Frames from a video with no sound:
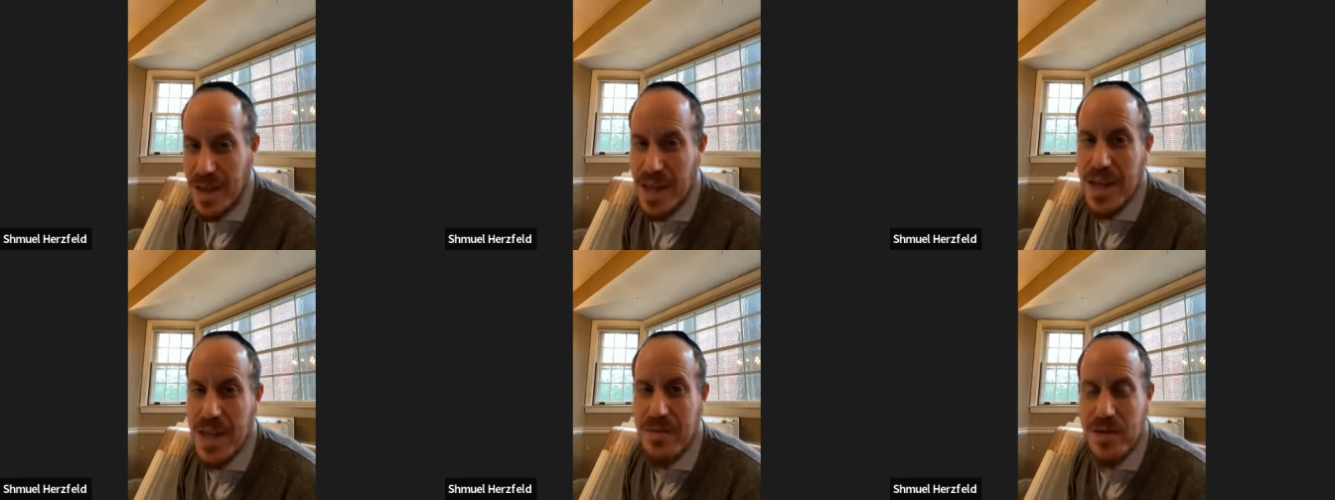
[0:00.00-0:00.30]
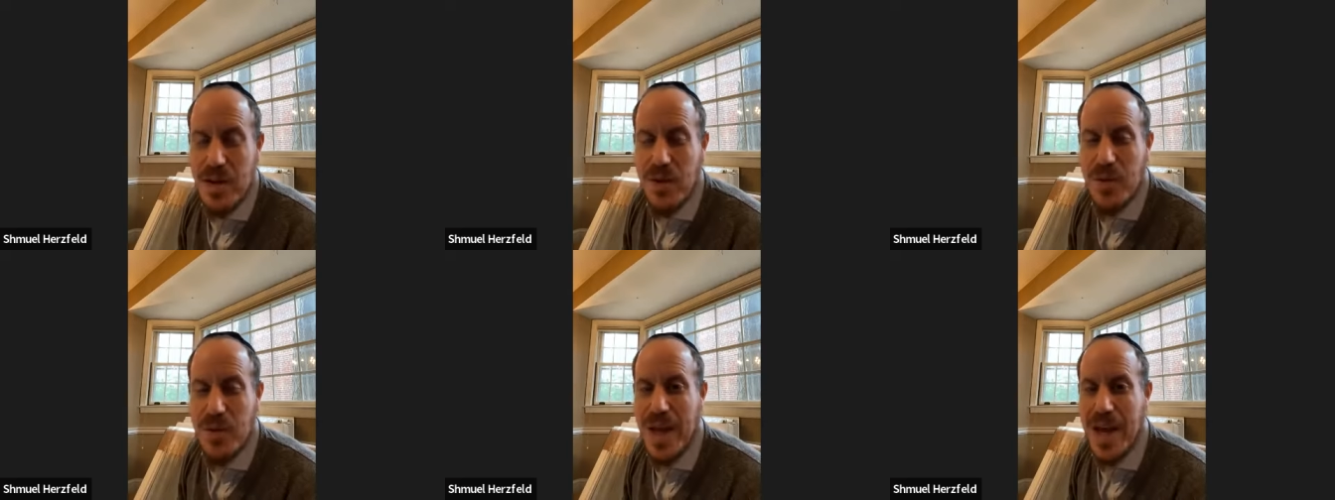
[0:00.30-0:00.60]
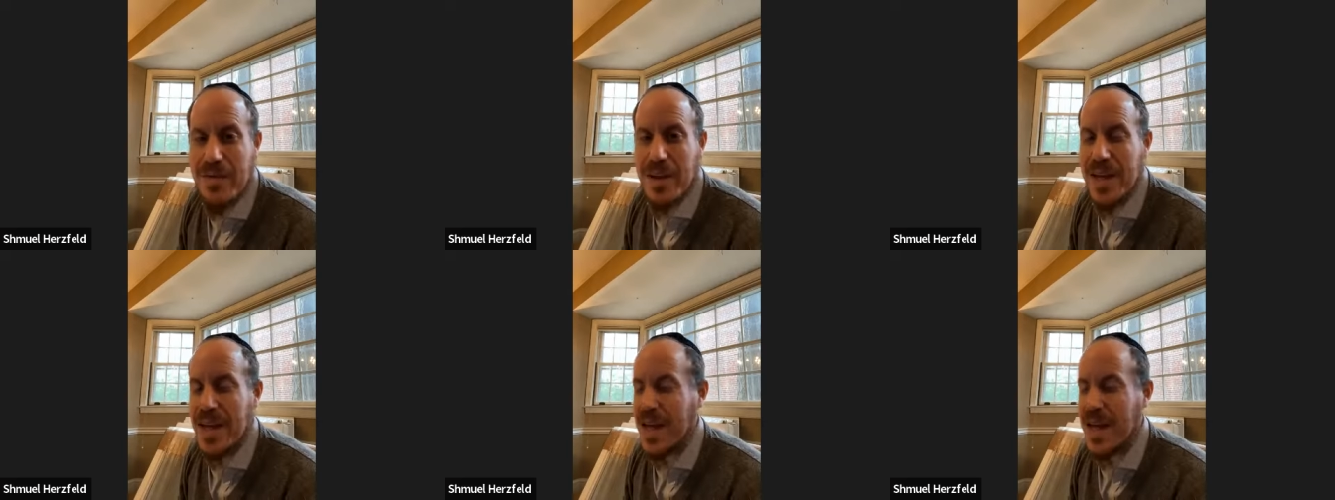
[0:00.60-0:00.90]
Even though we
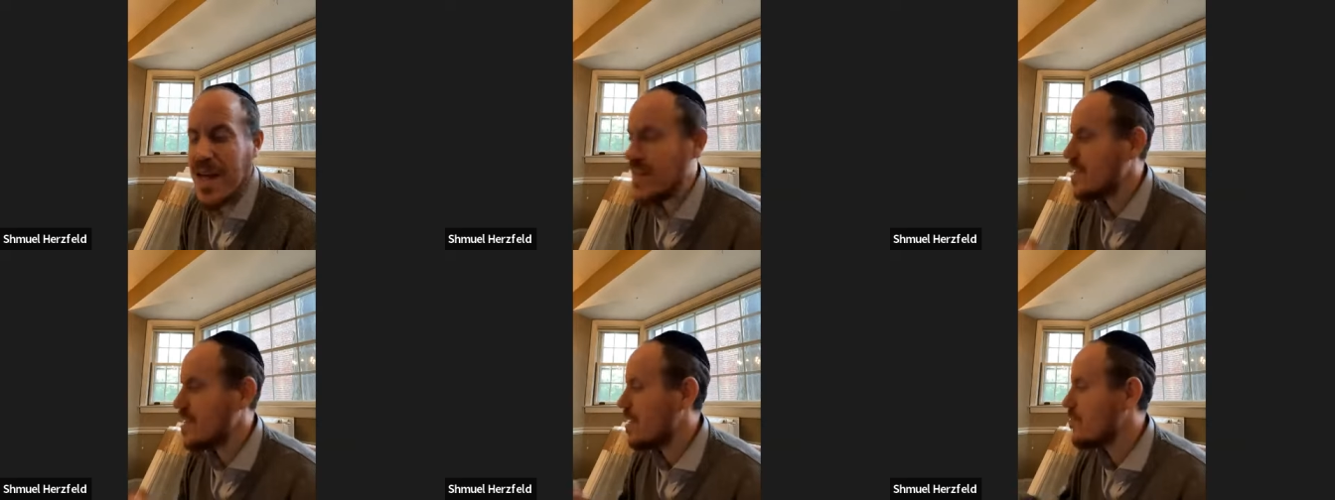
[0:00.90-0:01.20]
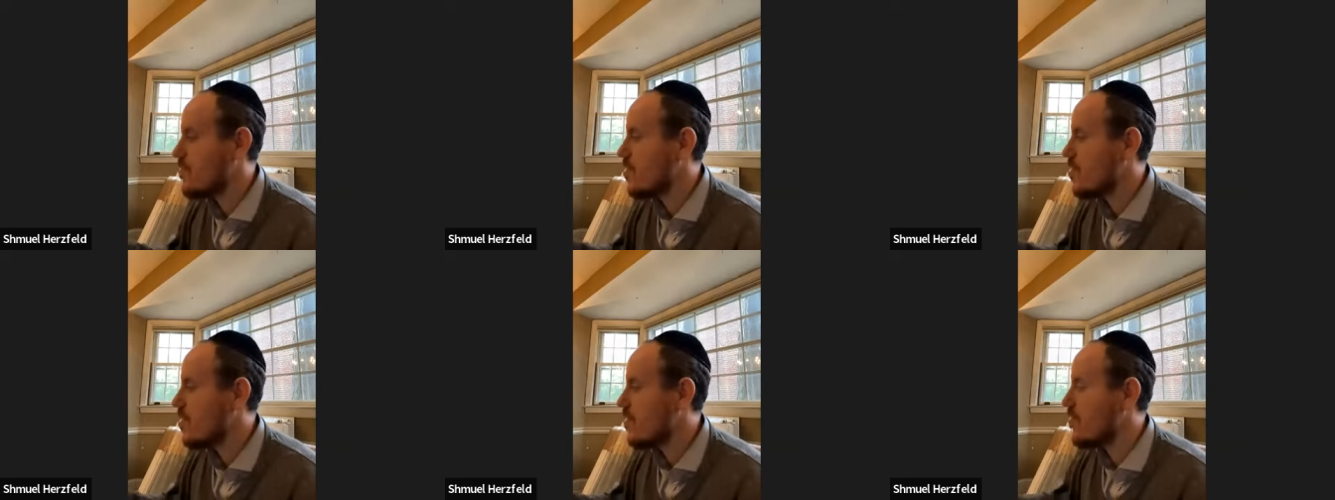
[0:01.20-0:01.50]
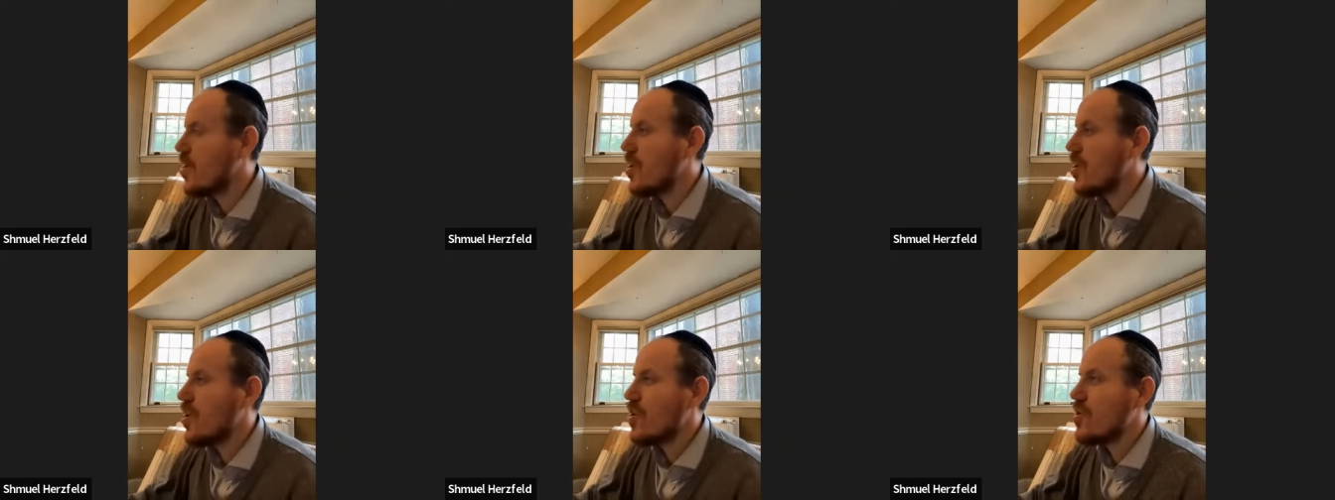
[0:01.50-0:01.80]
have a concept of
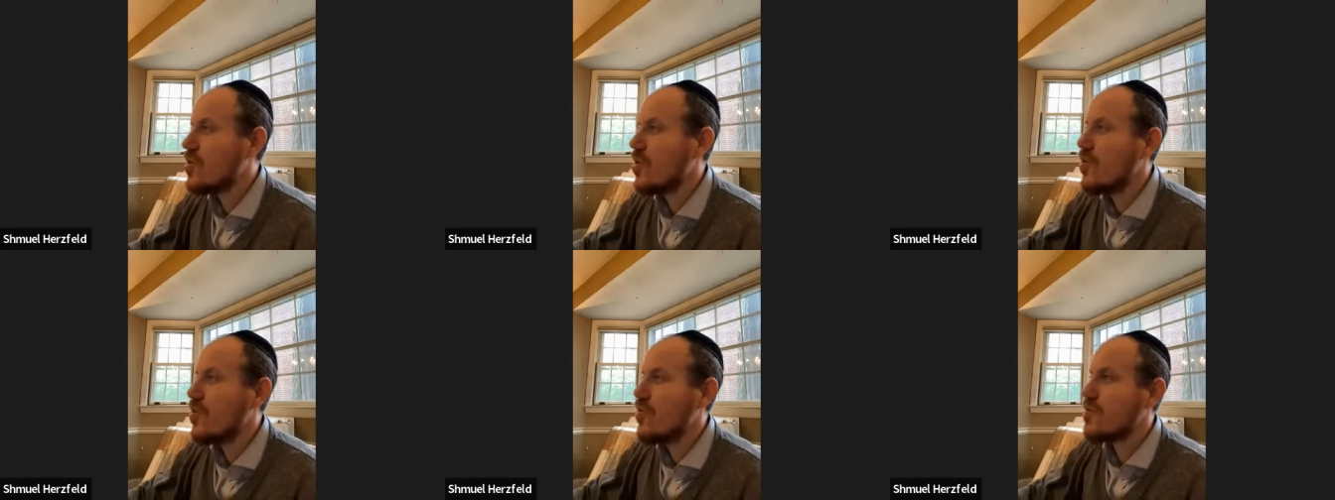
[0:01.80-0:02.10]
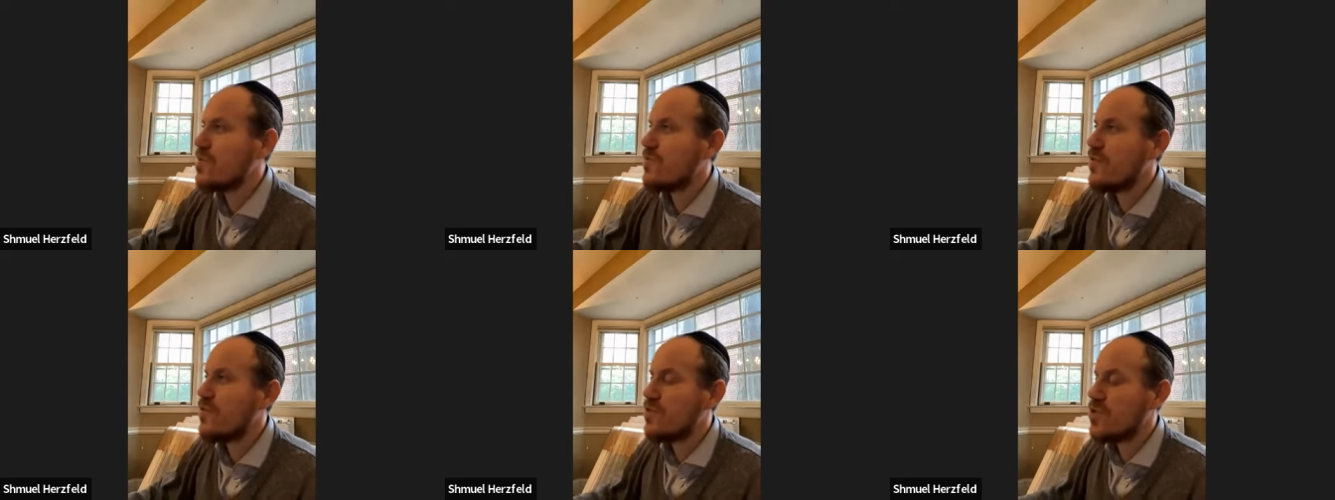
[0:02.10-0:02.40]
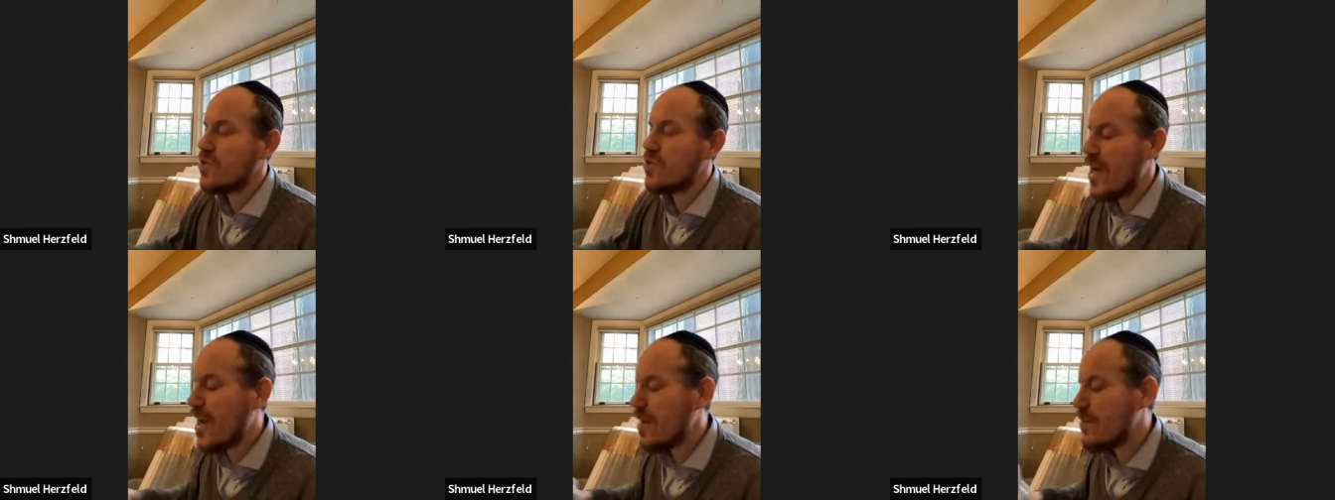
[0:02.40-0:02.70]
Tosfos
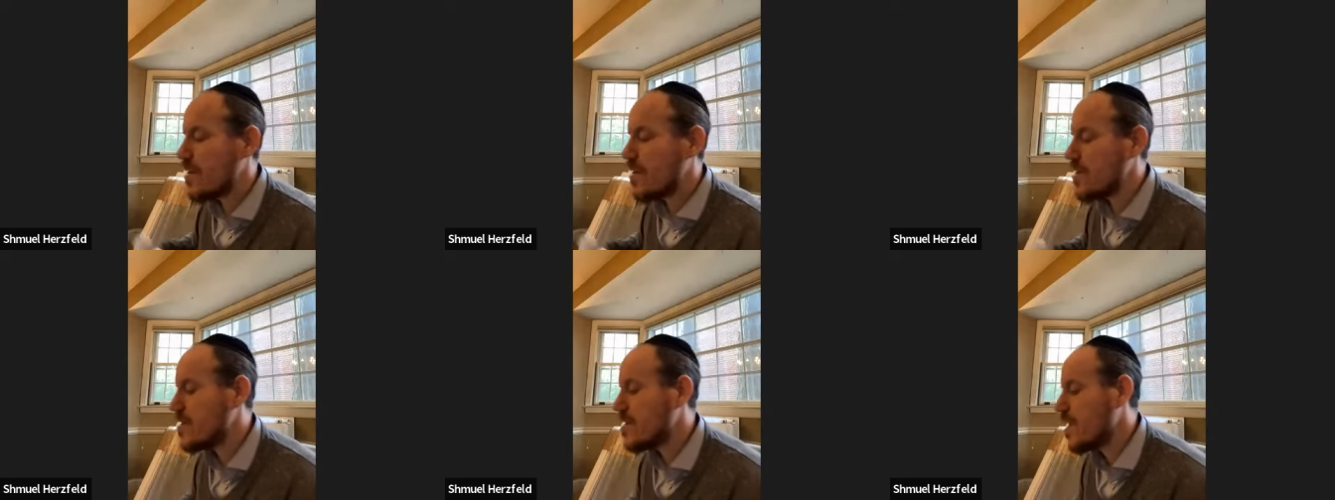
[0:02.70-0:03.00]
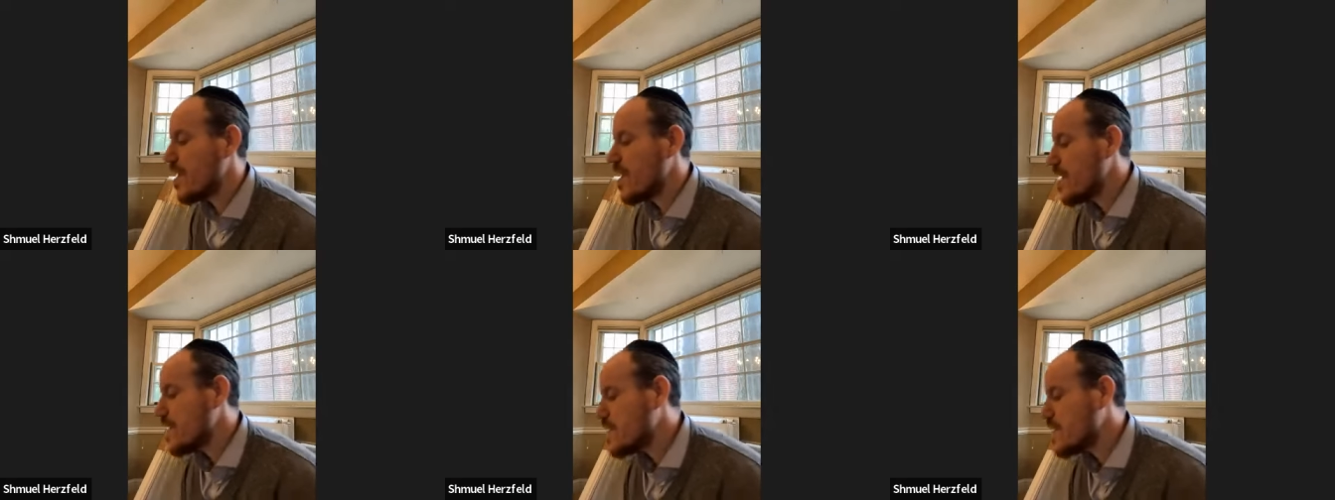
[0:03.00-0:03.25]
Shabbos,